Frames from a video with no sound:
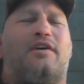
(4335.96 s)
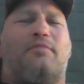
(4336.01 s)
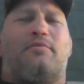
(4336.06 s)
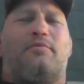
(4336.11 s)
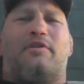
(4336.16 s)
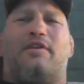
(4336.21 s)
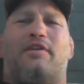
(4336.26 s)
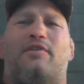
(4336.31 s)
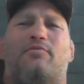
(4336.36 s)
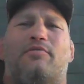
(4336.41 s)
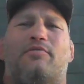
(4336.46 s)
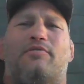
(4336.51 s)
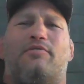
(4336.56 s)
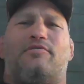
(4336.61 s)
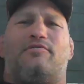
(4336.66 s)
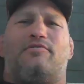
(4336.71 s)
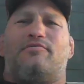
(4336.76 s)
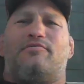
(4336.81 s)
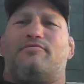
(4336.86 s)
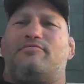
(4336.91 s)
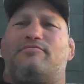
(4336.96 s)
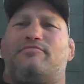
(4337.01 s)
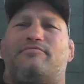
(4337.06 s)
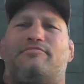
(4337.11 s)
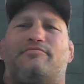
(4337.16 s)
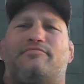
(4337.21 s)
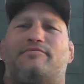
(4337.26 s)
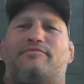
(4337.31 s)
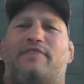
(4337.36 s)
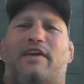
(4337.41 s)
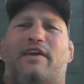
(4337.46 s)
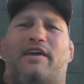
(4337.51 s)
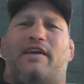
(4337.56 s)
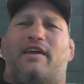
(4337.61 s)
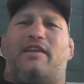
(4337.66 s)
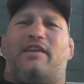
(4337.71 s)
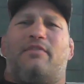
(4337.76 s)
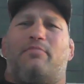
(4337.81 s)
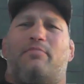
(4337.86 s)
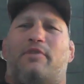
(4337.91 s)
I mean, he would take
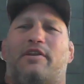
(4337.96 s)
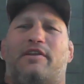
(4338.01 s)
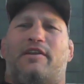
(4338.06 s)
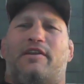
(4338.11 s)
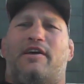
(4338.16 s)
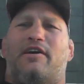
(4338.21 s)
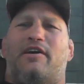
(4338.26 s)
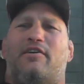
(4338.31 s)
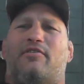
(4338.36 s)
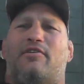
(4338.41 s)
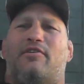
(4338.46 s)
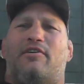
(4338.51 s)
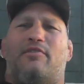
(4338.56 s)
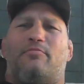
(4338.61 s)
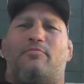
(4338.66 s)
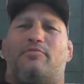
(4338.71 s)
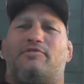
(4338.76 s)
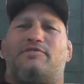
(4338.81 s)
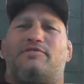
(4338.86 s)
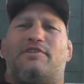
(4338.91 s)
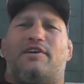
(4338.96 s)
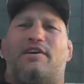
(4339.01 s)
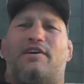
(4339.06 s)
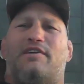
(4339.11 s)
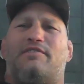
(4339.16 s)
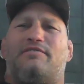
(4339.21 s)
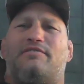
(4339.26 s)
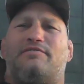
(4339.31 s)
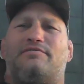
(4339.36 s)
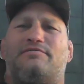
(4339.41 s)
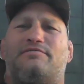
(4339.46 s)
anybody down 100%.